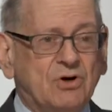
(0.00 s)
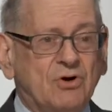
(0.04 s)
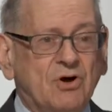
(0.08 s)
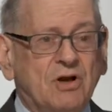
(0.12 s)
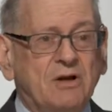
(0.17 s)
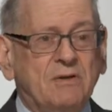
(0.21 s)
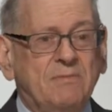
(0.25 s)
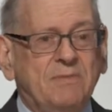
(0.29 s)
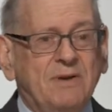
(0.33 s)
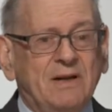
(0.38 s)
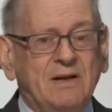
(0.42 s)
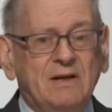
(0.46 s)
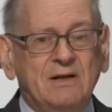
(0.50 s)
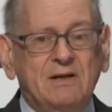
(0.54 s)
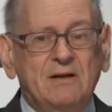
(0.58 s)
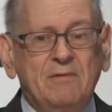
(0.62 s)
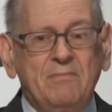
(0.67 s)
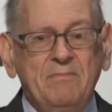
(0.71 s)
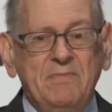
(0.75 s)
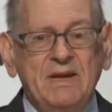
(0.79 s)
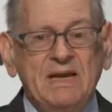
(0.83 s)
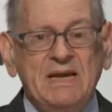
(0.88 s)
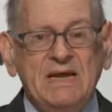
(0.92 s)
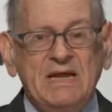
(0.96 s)
going to be little
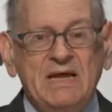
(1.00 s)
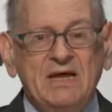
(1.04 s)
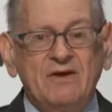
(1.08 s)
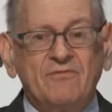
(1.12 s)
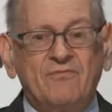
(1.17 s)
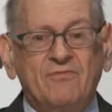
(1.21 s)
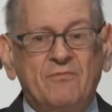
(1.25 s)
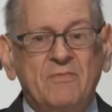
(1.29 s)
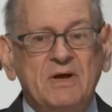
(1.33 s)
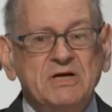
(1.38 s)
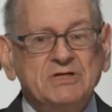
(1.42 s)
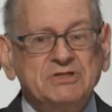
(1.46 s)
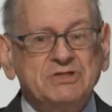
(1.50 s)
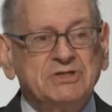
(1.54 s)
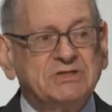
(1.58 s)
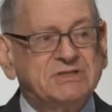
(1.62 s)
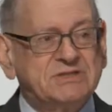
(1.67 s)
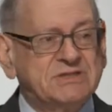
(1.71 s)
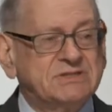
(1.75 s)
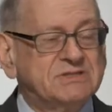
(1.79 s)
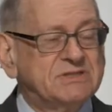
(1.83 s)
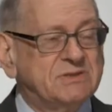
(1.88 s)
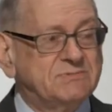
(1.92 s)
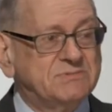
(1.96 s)
mini information
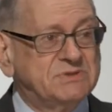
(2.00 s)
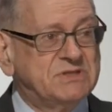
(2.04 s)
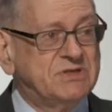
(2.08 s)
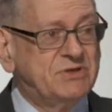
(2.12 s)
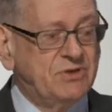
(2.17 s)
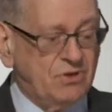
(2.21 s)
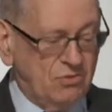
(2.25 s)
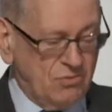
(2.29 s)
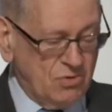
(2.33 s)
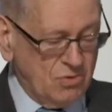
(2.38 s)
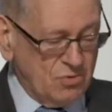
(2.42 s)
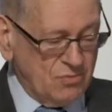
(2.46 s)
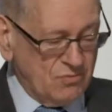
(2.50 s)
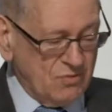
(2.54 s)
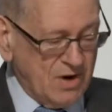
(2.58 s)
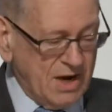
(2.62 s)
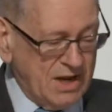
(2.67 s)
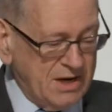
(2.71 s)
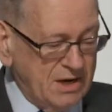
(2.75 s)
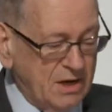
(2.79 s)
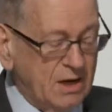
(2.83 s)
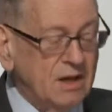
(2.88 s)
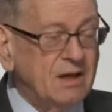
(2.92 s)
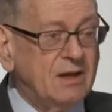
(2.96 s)
systems in their own
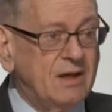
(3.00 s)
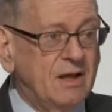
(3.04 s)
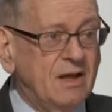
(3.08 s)
right.